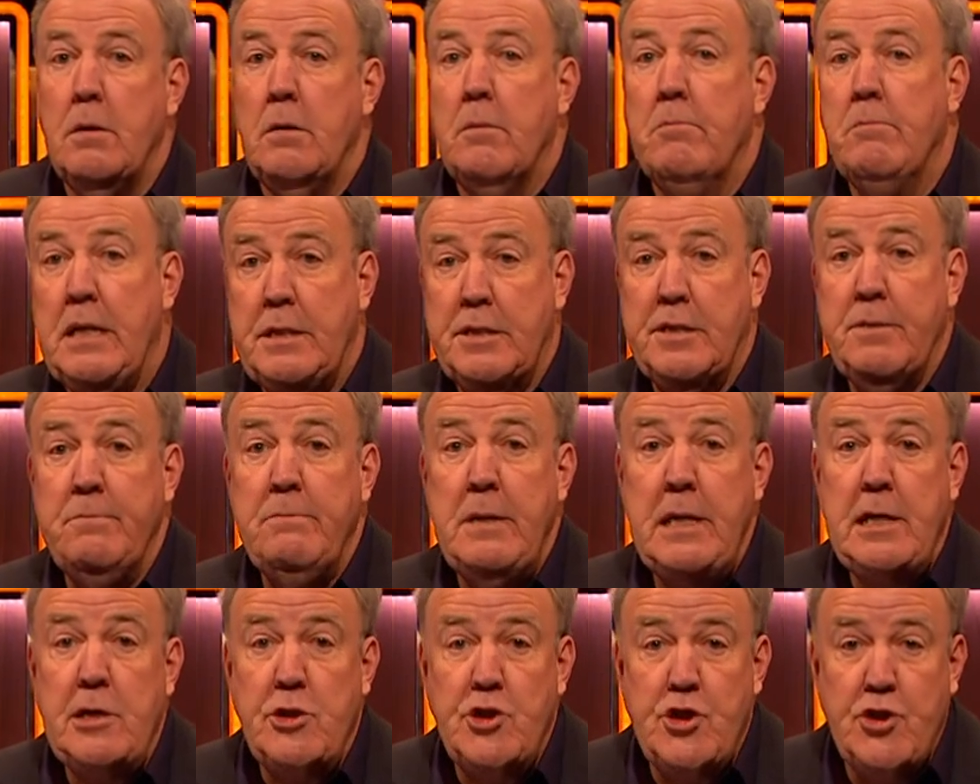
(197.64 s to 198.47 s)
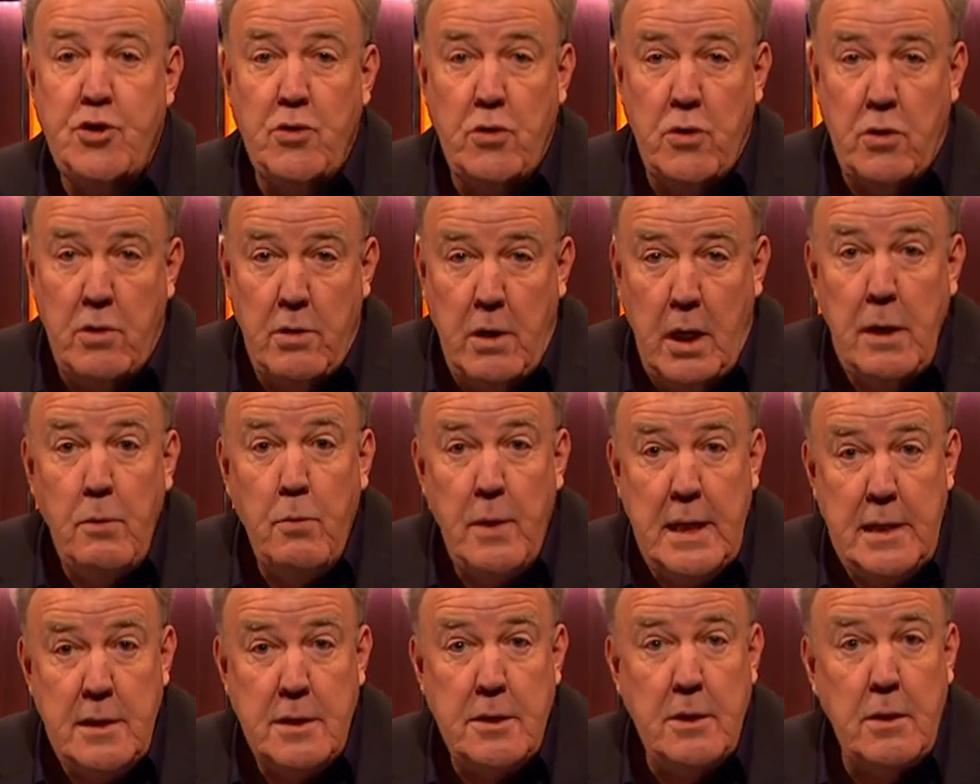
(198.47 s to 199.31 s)
But to make sure, I
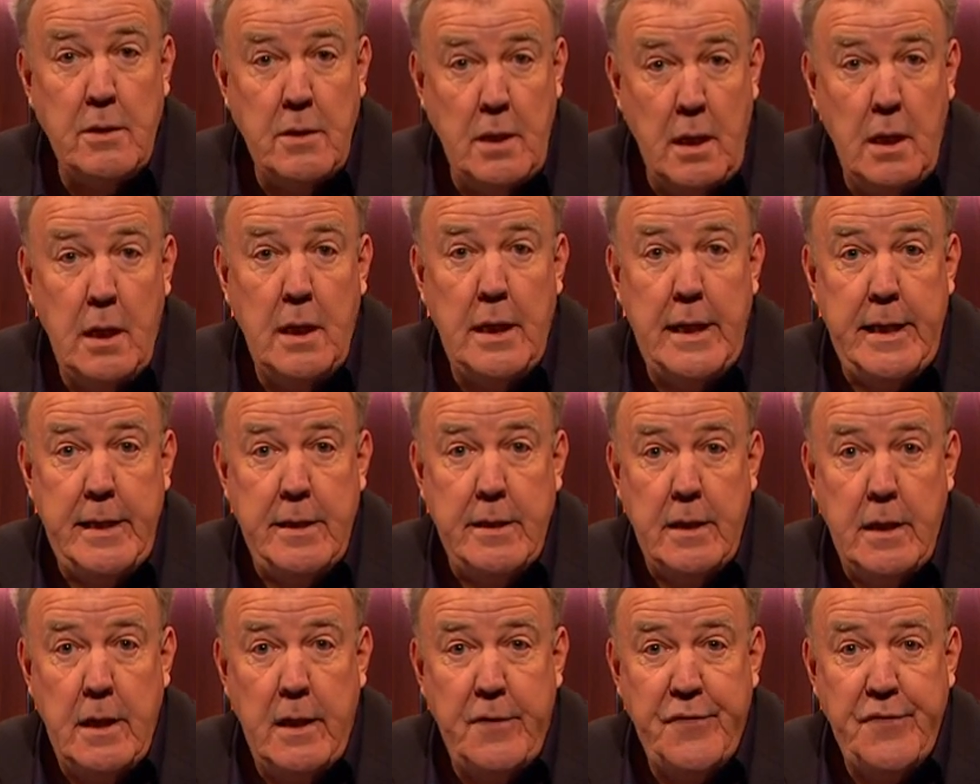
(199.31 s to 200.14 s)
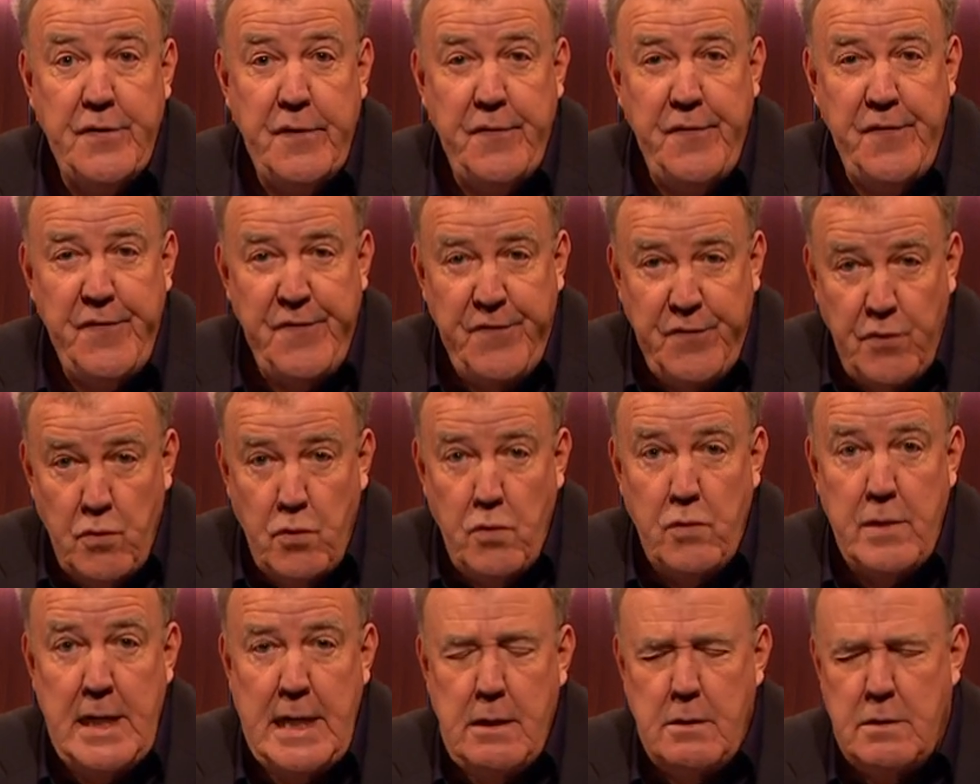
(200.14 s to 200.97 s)
went online and after
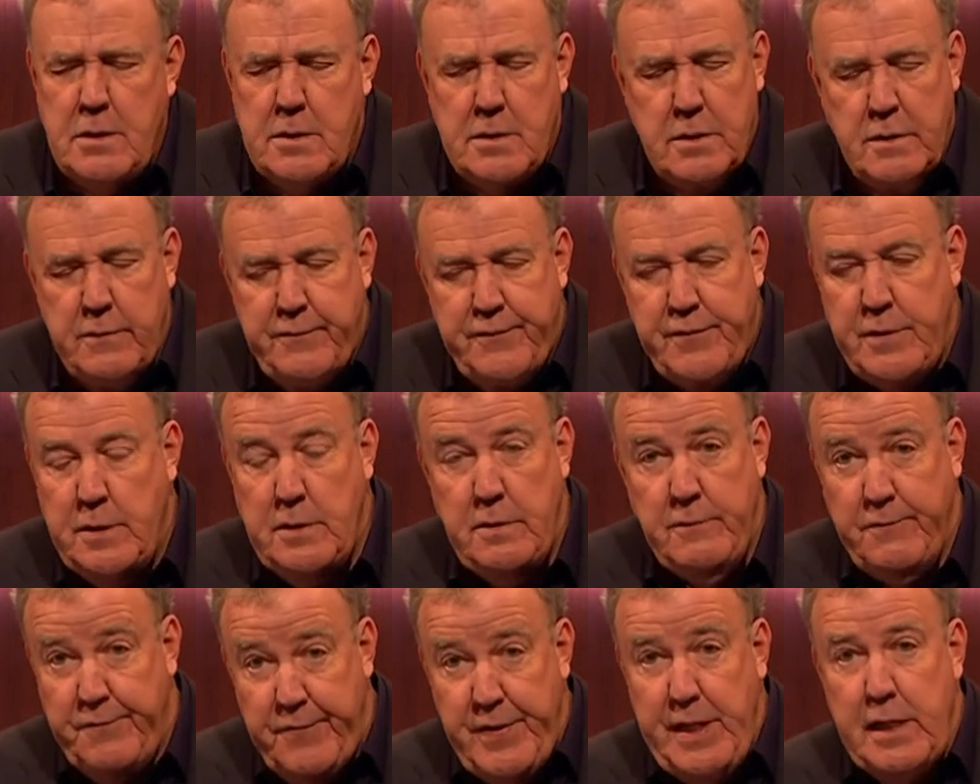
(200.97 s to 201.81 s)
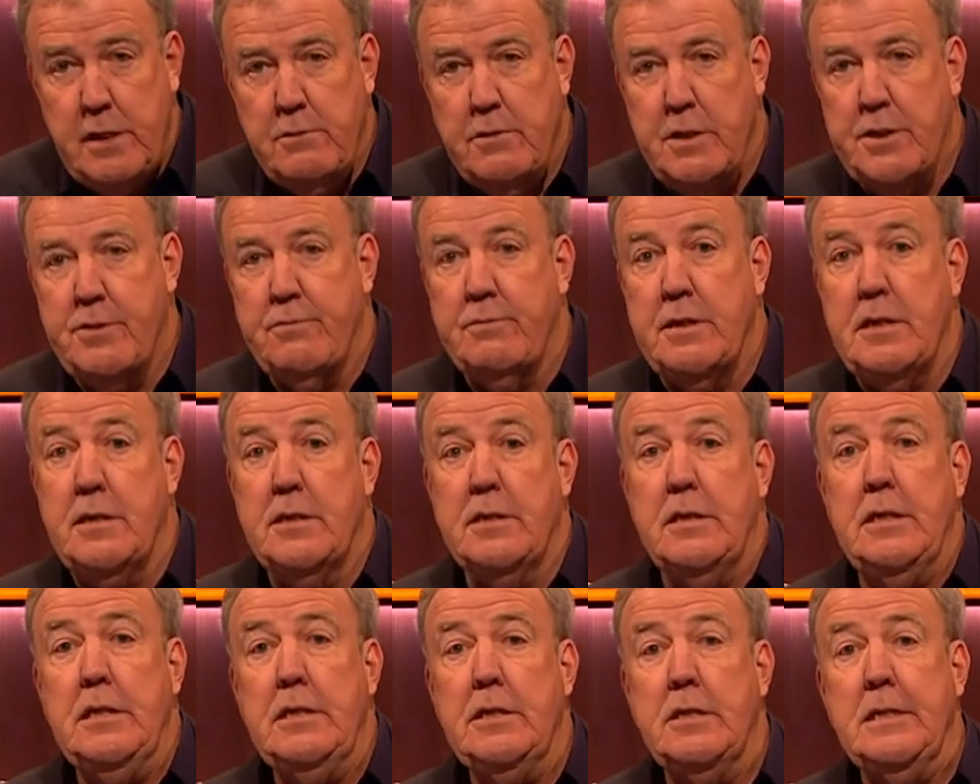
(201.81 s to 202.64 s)
four hours of vigorous
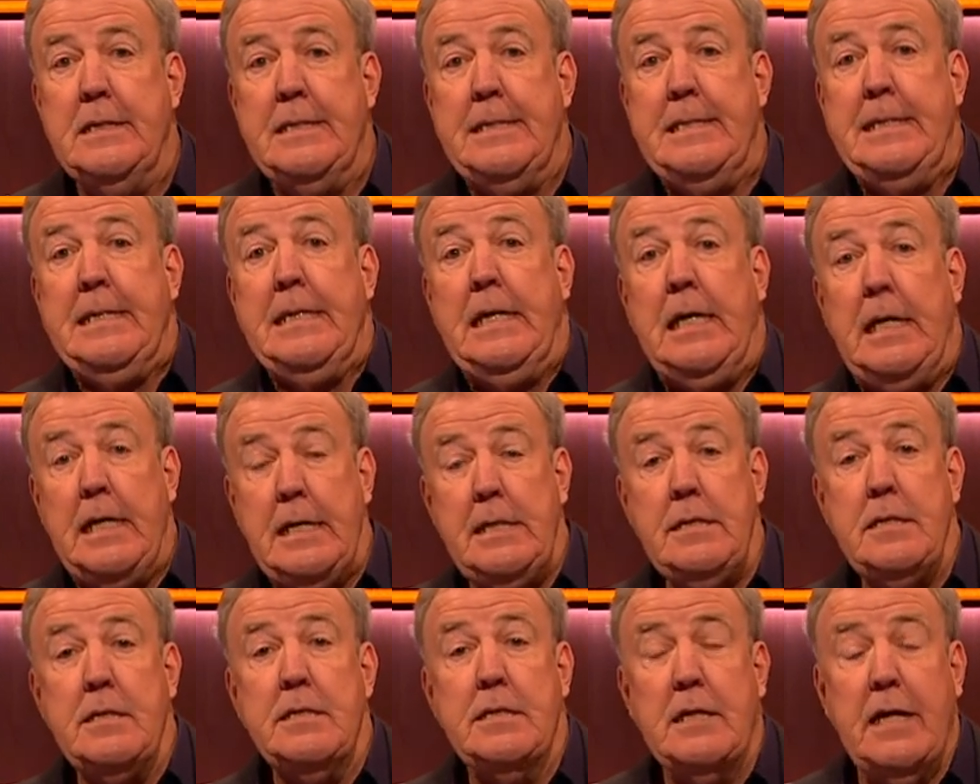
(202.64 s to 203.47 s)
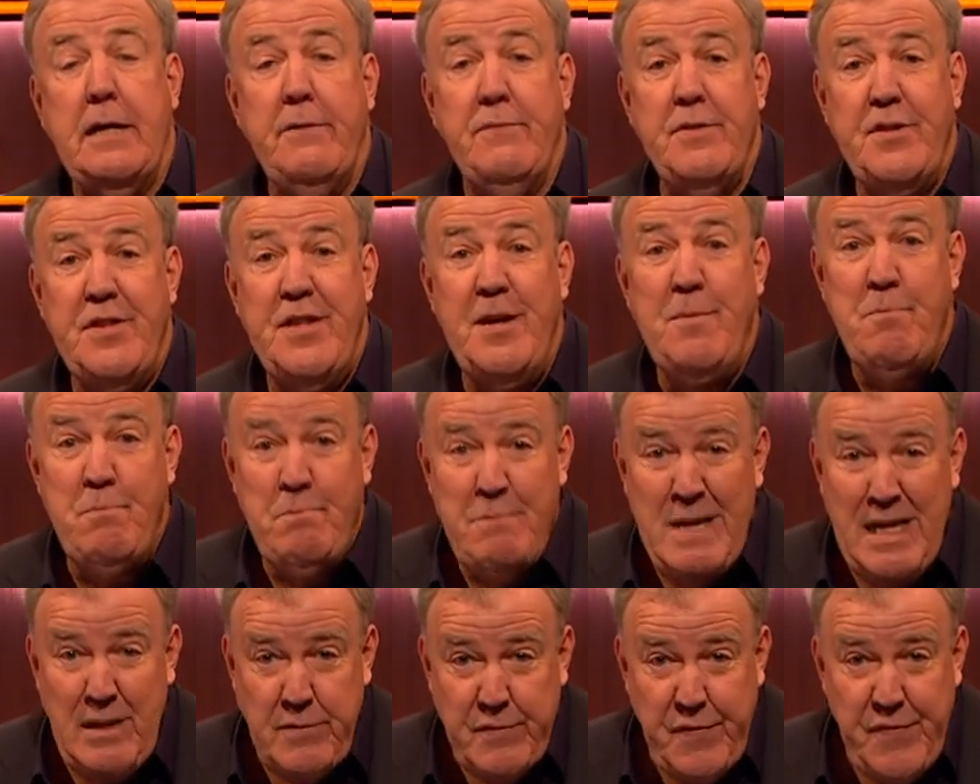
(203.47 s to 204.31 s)
research, I discovered that
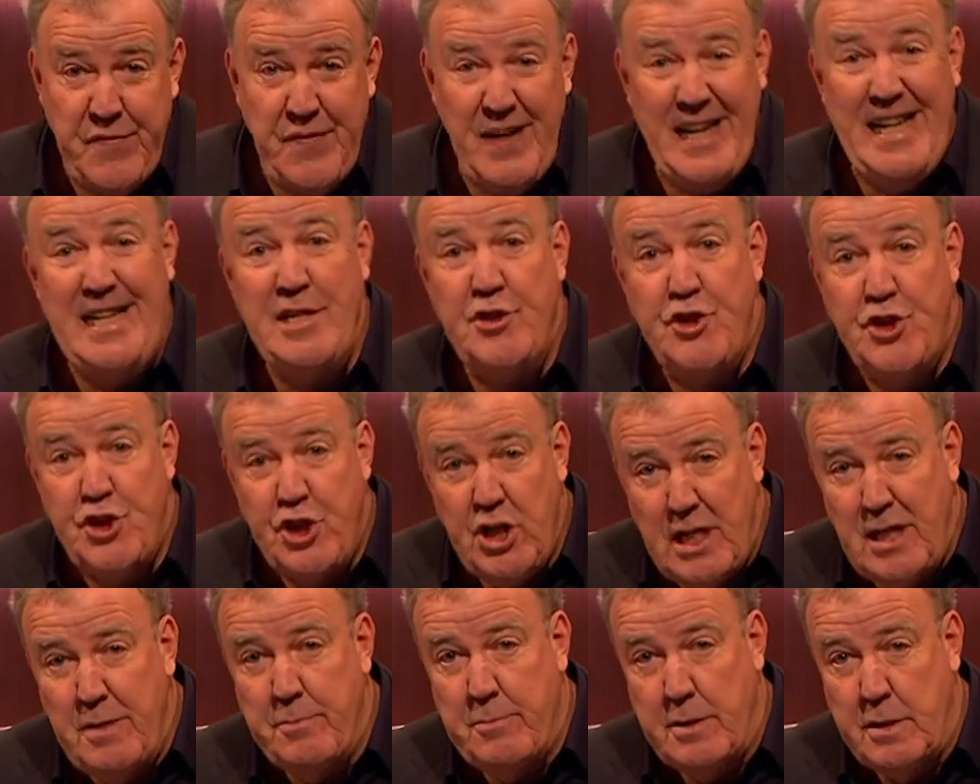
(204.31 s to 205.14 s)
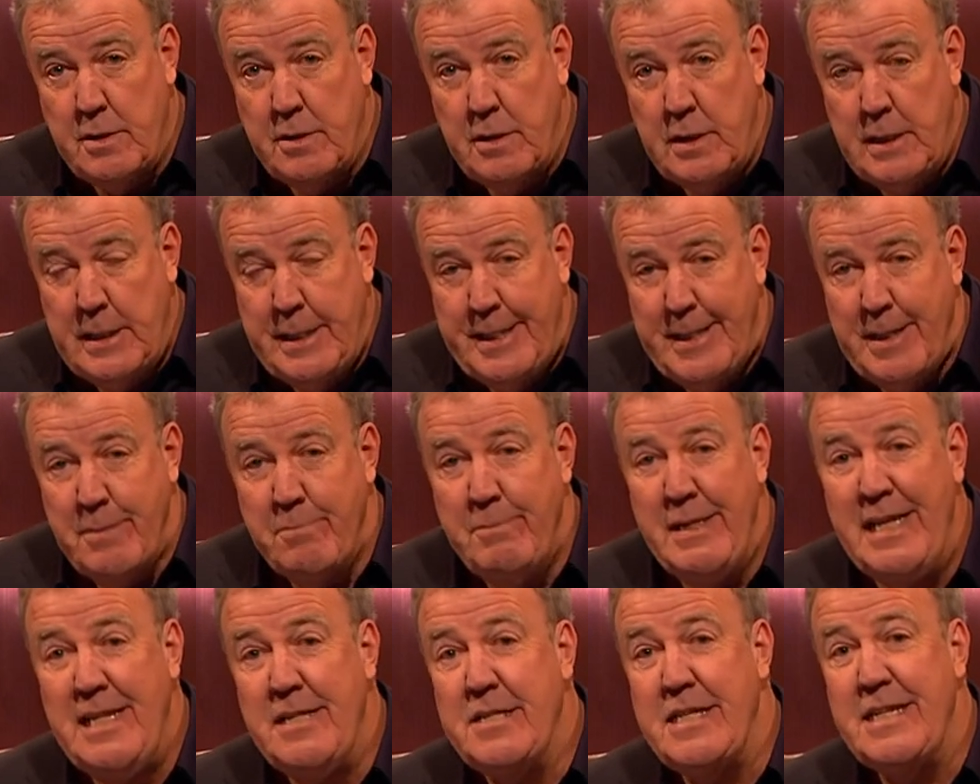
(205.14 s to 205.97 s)
MILF in German
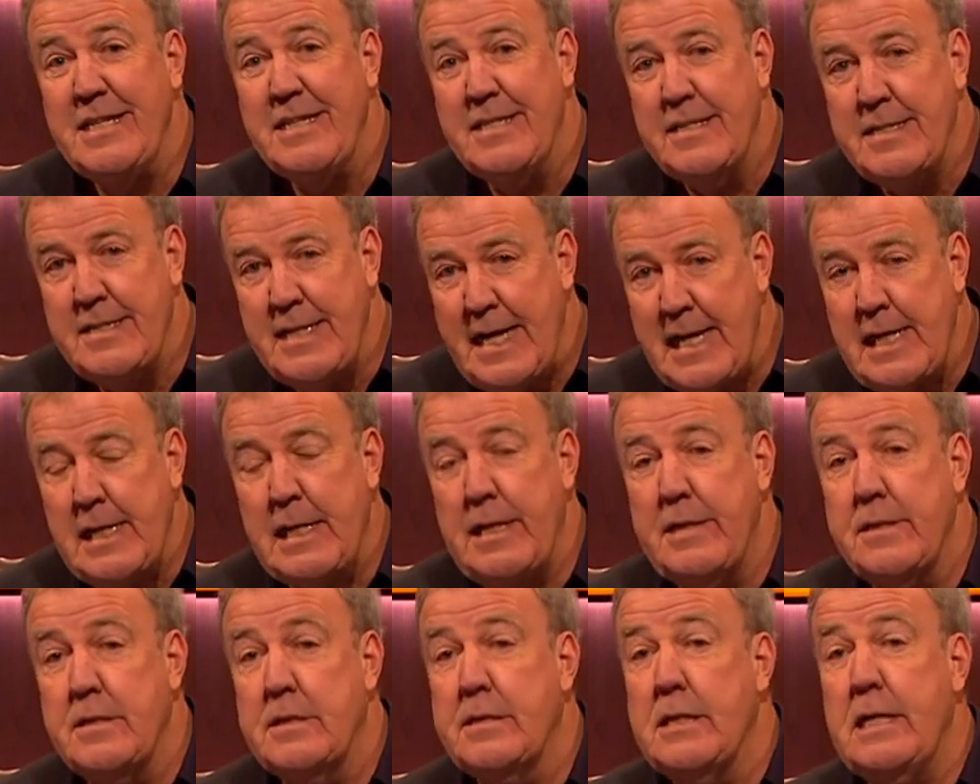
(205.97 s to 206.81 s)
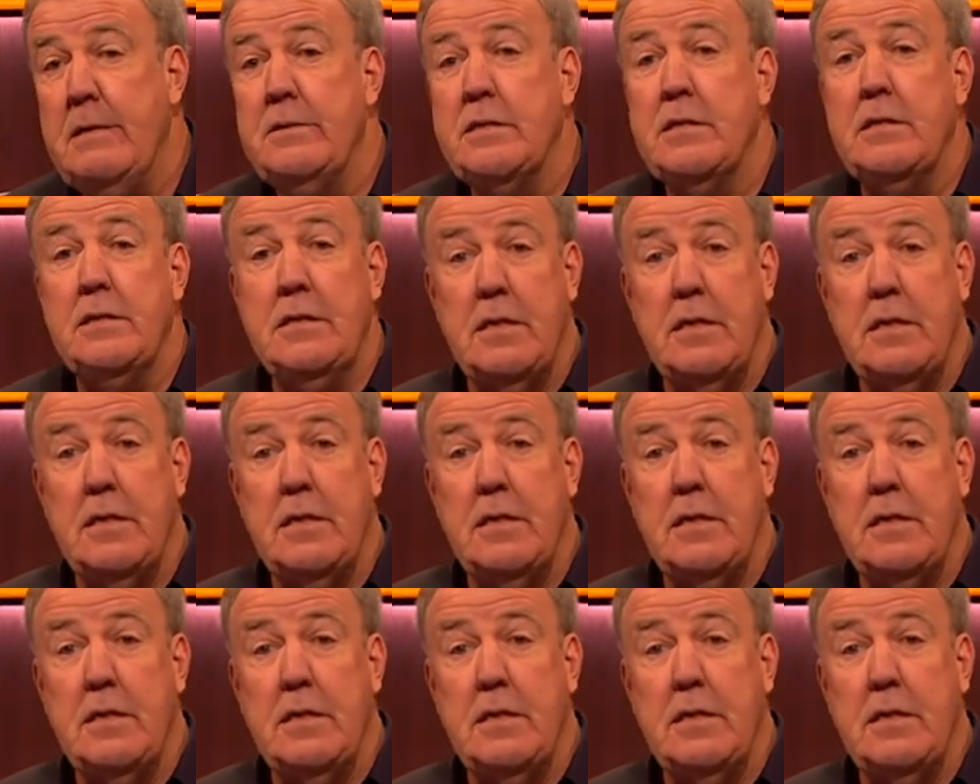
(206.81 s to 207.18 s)
means exactly the same as it